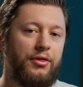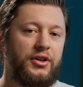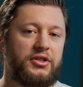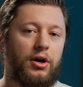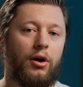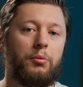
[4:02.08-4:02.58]

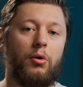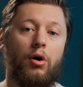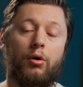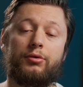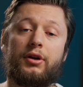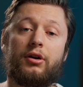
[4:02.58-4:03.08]
this card will
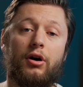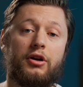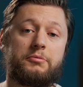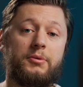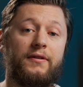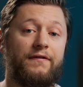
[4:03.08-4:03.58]
only
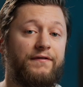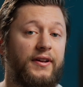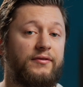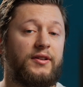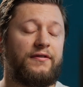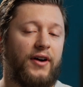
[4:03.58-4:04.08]
cost me
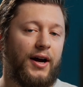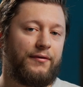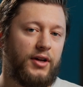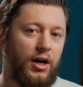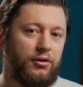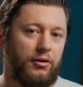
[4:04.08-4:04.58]

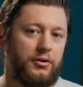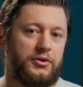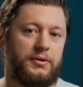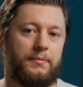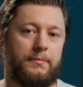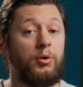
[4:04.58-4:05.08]

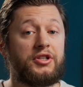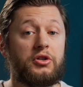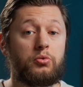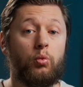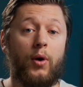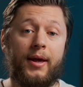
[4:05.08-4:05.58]
$55, which
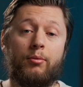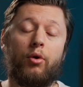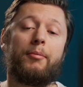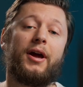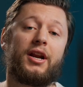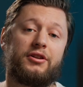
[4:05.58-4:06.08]
is way more
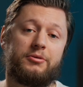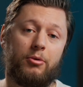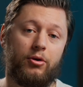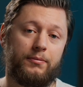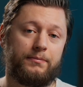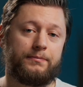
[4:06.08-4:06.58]
manageable.